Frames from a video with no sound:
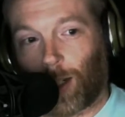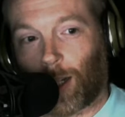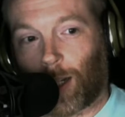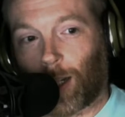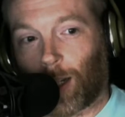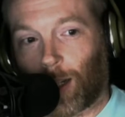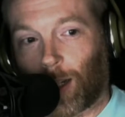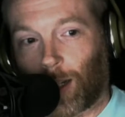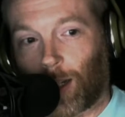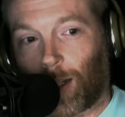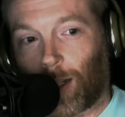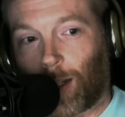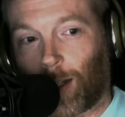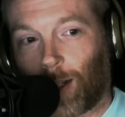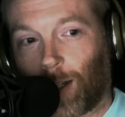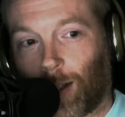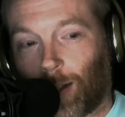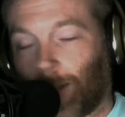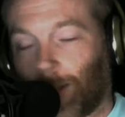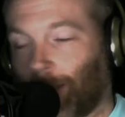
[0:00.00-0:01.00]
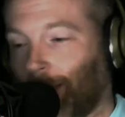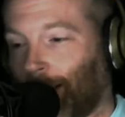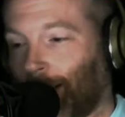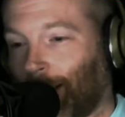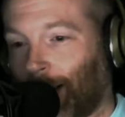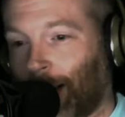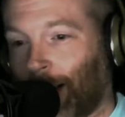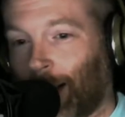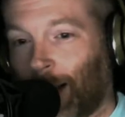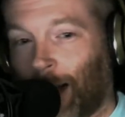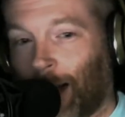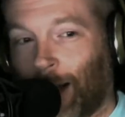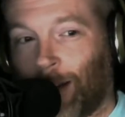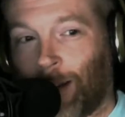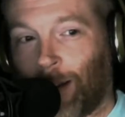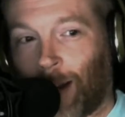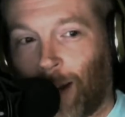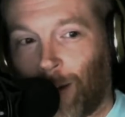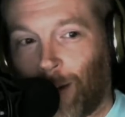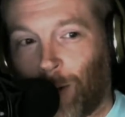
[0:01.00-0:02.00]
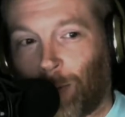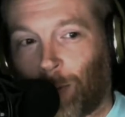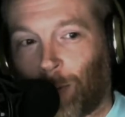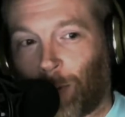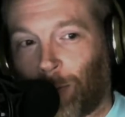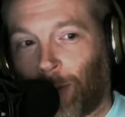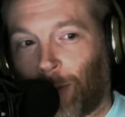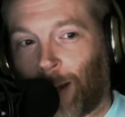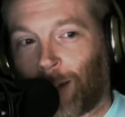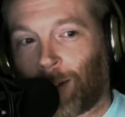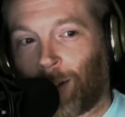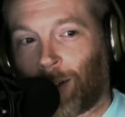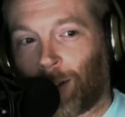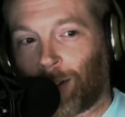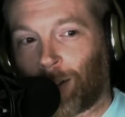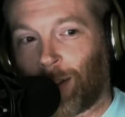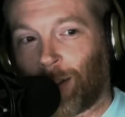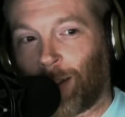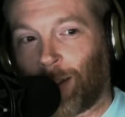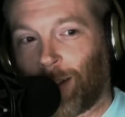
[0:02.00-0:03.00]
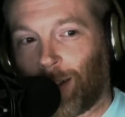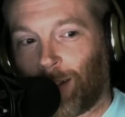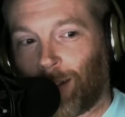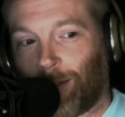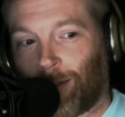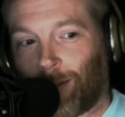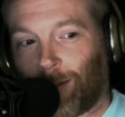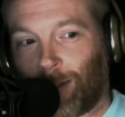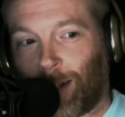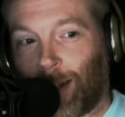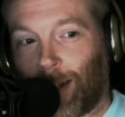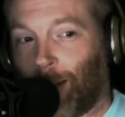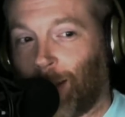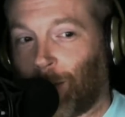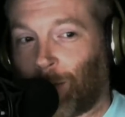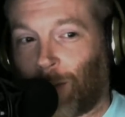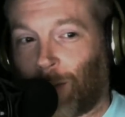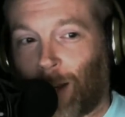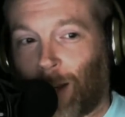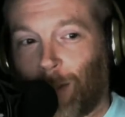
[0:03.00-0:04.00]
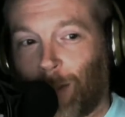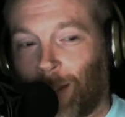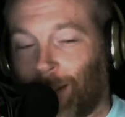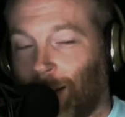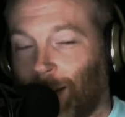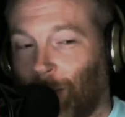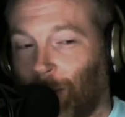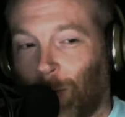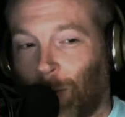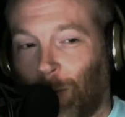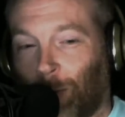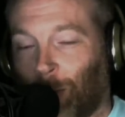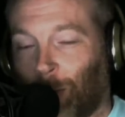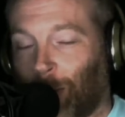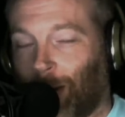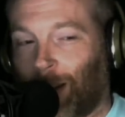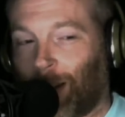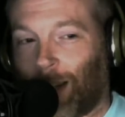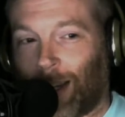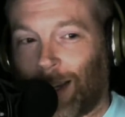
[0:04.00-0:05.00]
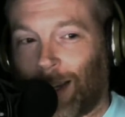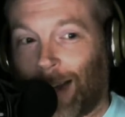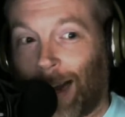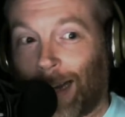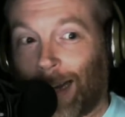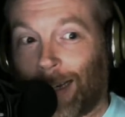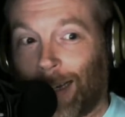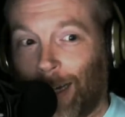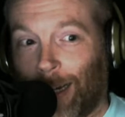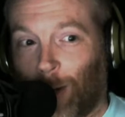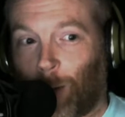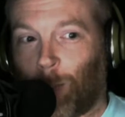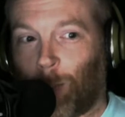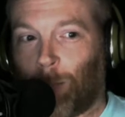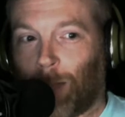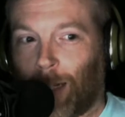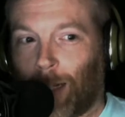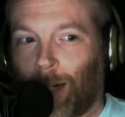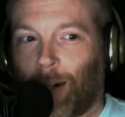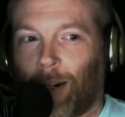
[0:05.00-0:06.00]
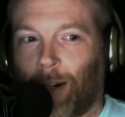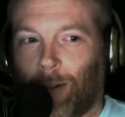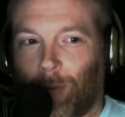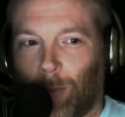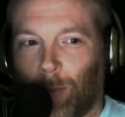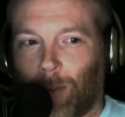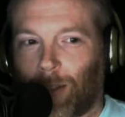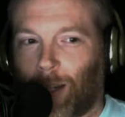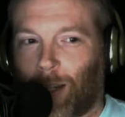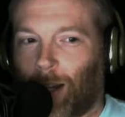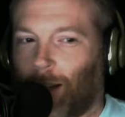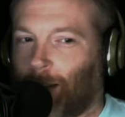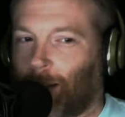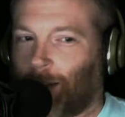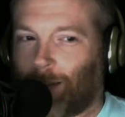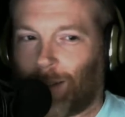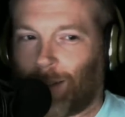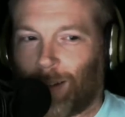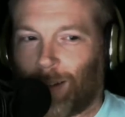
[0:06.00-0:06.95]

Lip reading: and I know for a fact Halston did. He lives 5 minutes down the road from me, and I could hear it blaring from his house.